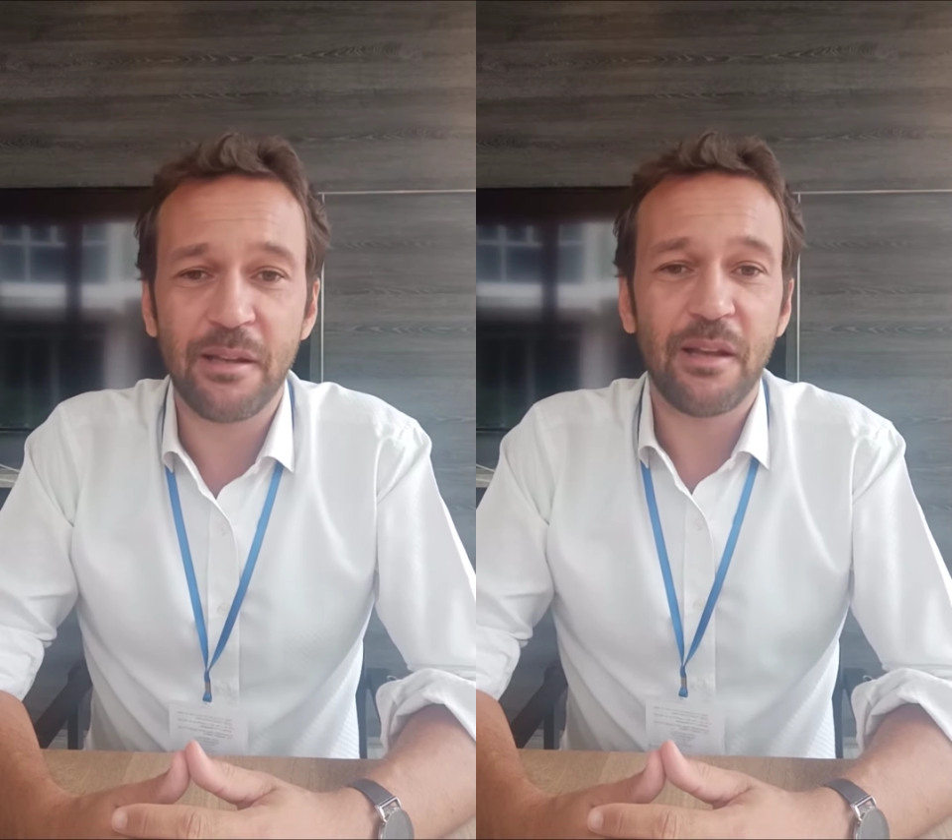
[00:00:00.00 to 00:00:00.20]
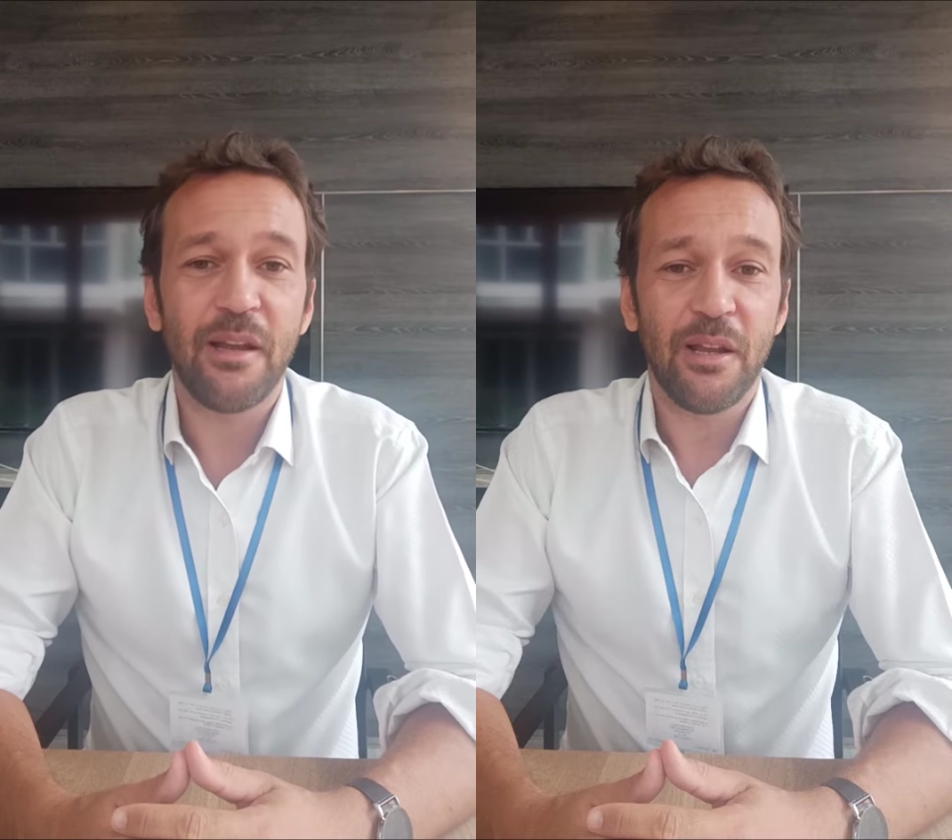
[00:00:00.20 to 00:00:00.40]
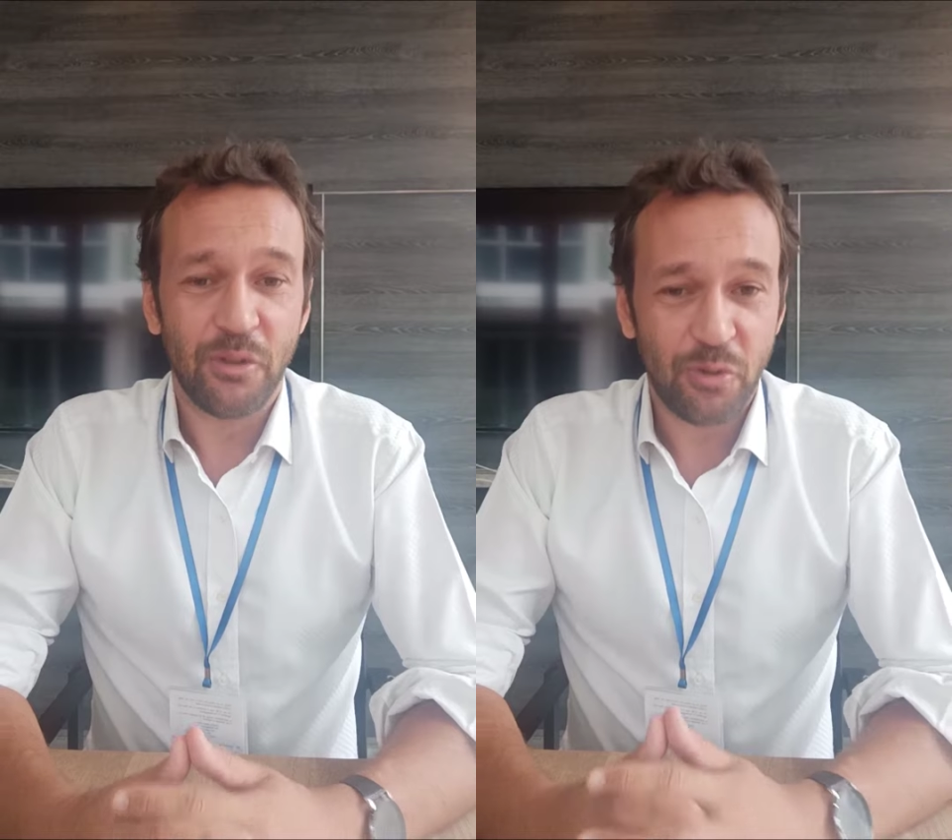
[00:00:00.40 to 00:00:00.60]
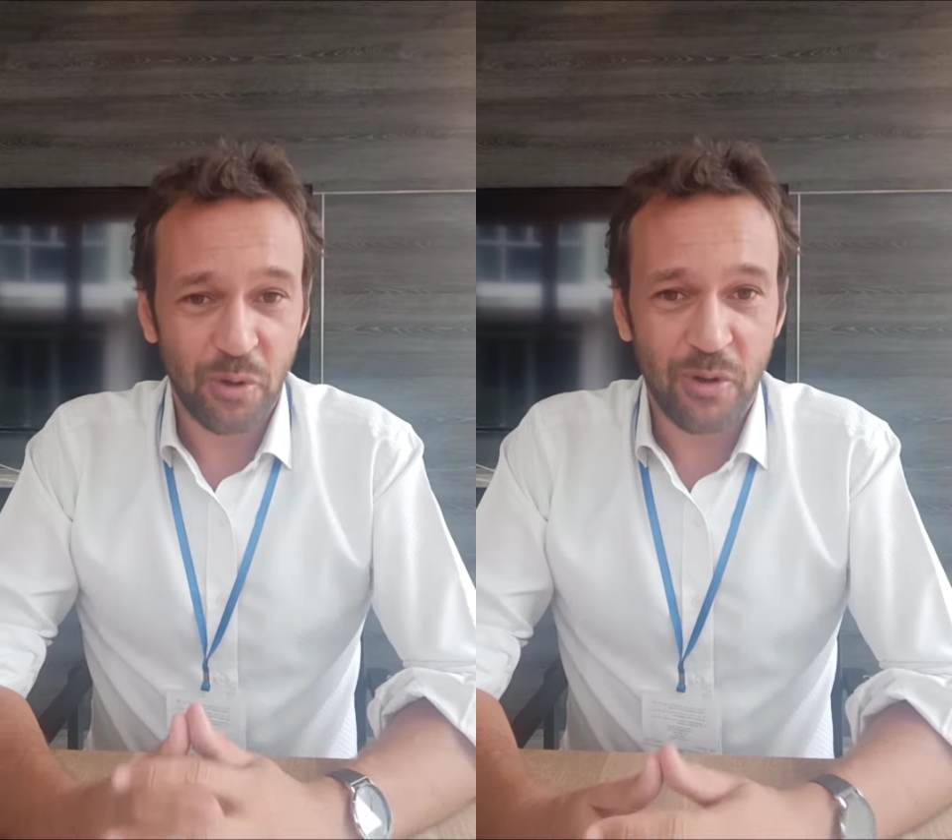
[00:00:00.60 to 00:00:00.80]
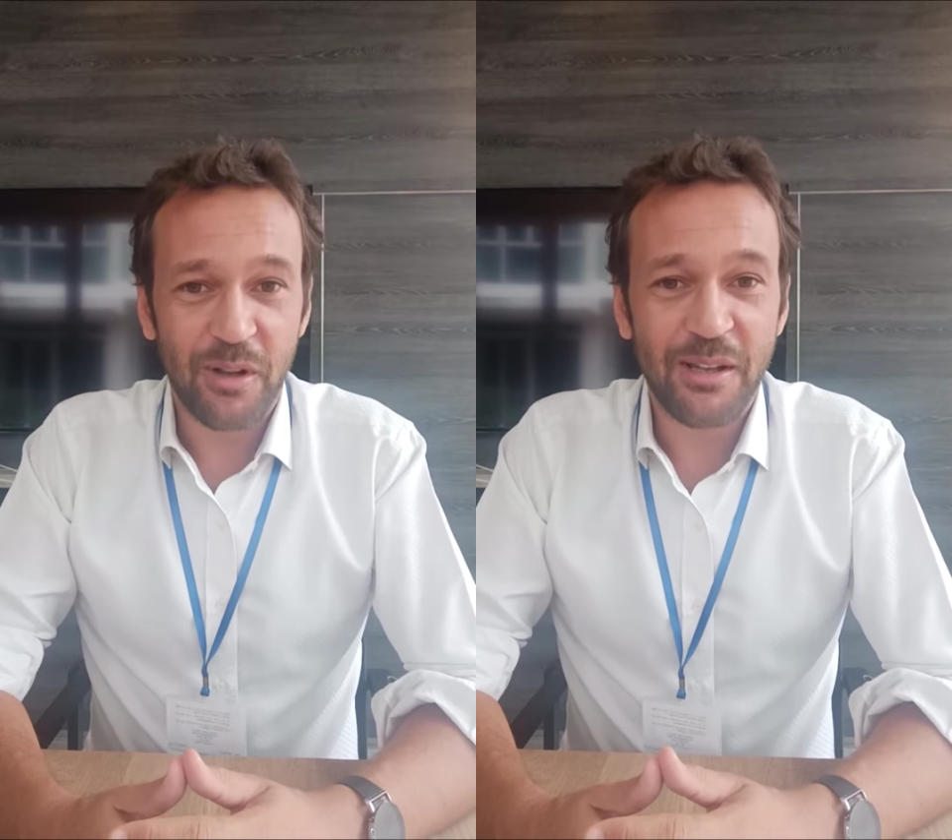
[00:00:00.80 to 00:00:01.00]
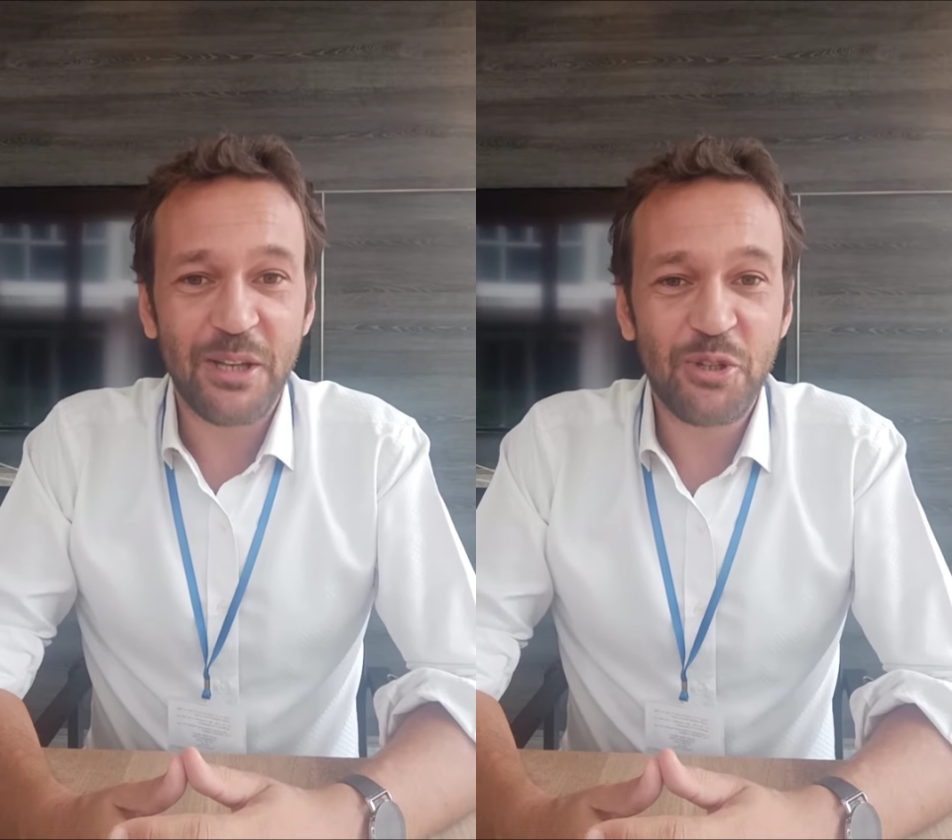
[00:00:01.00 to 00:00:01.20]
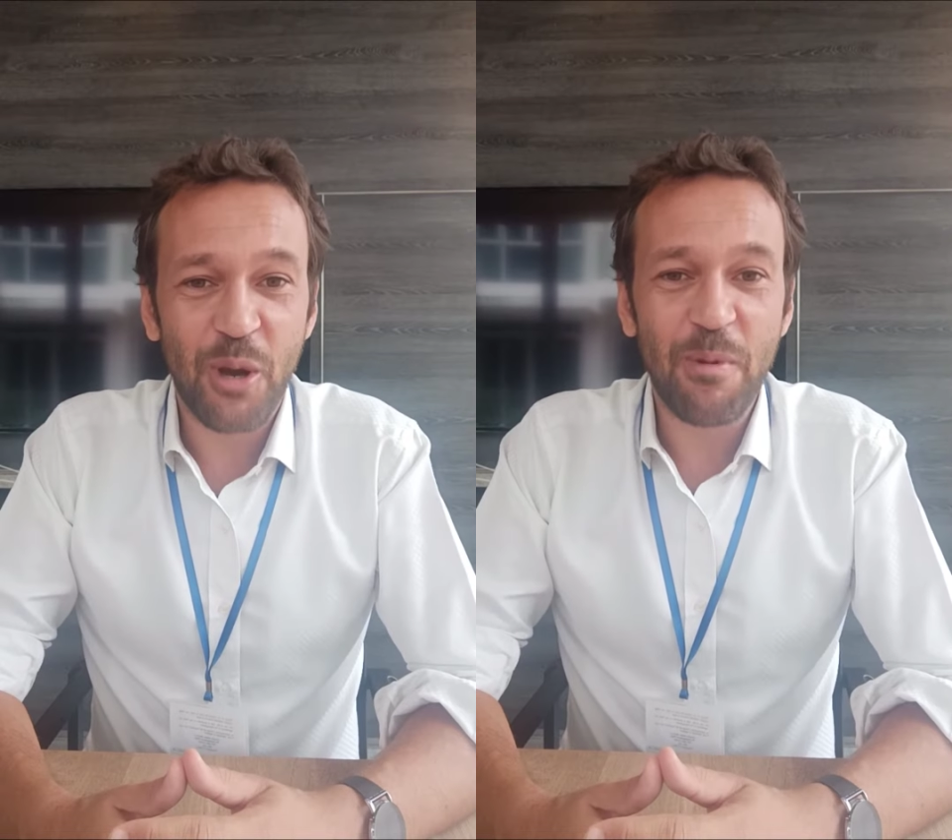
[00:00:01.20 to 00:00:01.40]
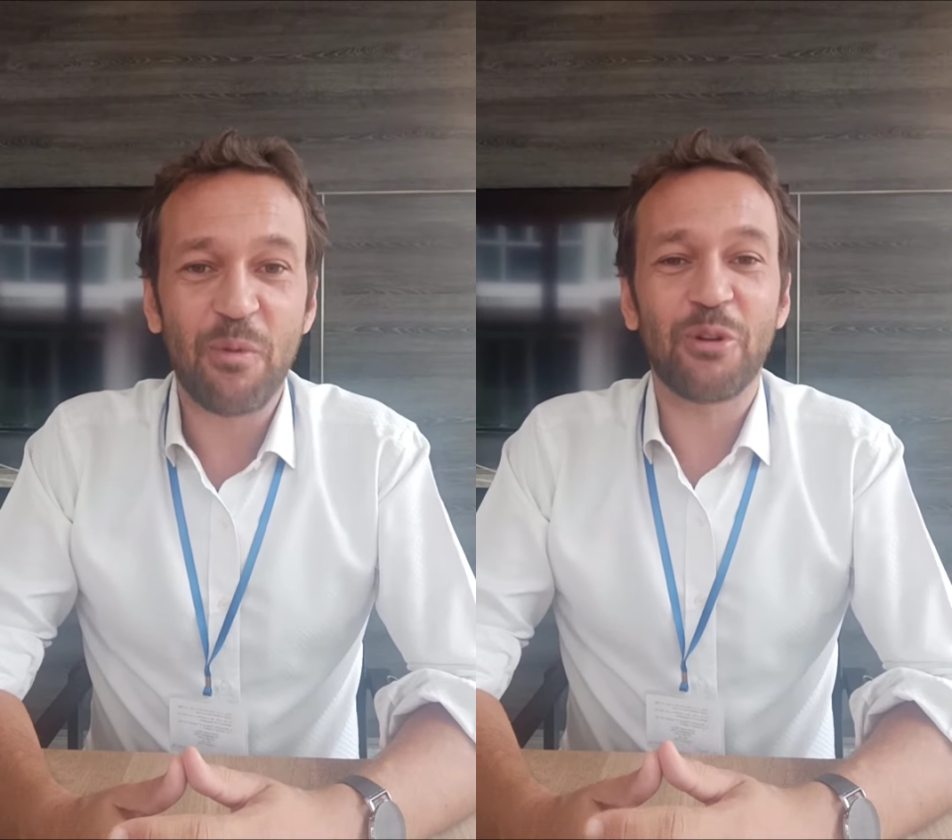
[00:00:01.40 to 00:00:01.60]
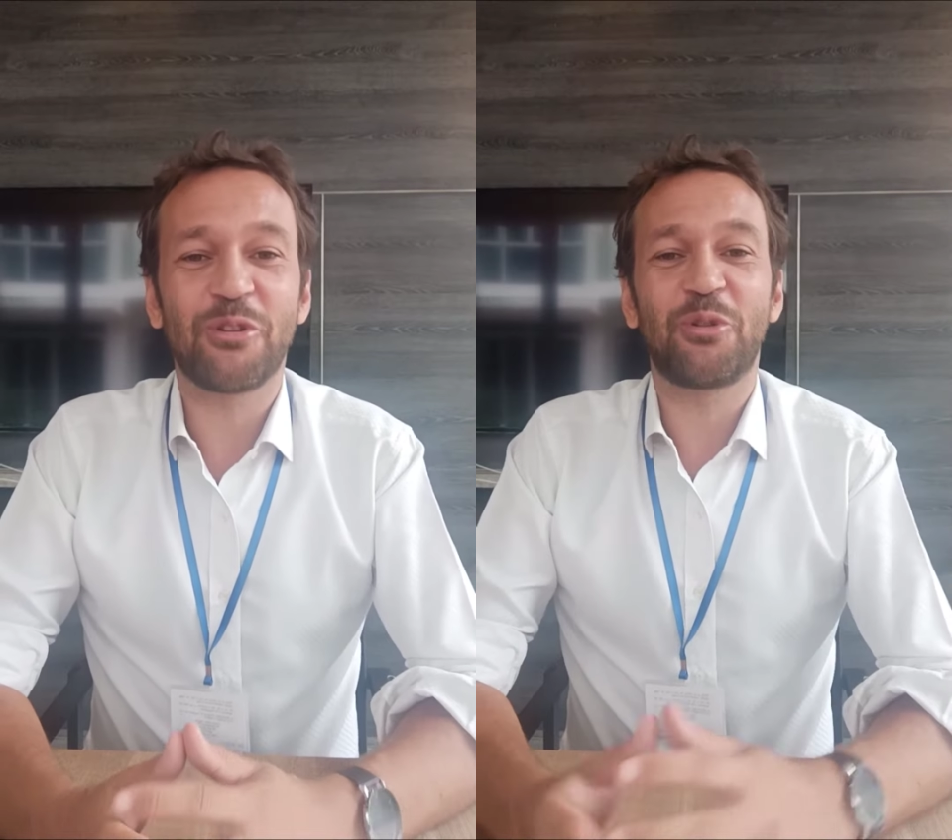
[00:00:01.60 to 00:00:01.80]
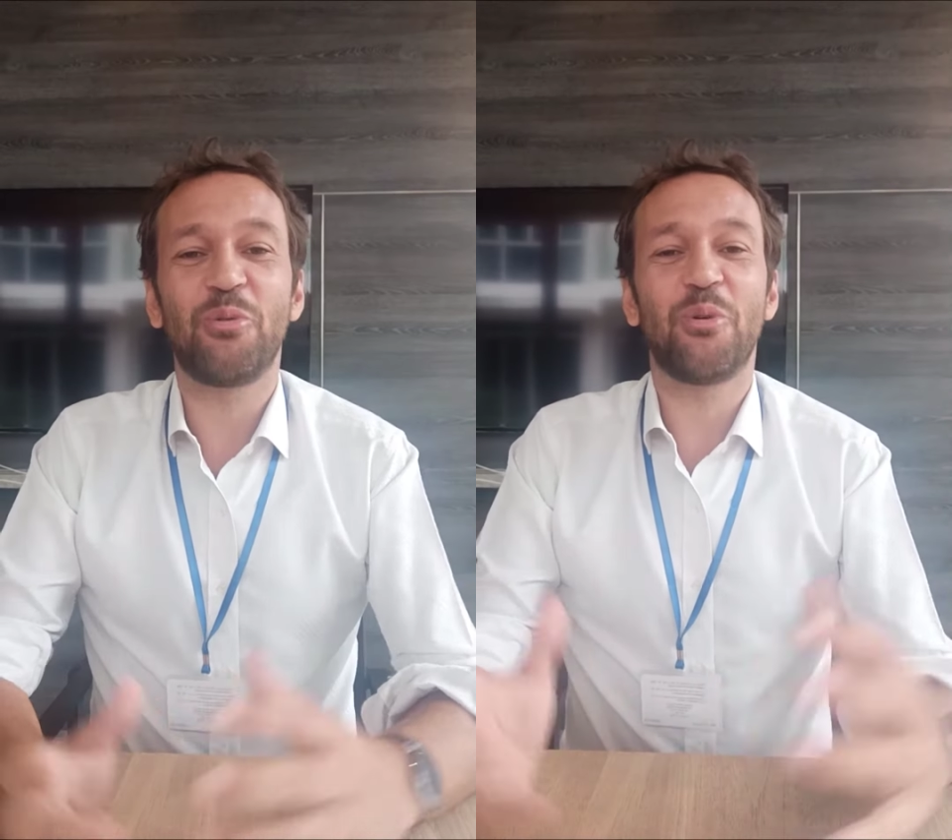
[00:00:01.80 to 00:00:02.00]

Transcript: so the job was to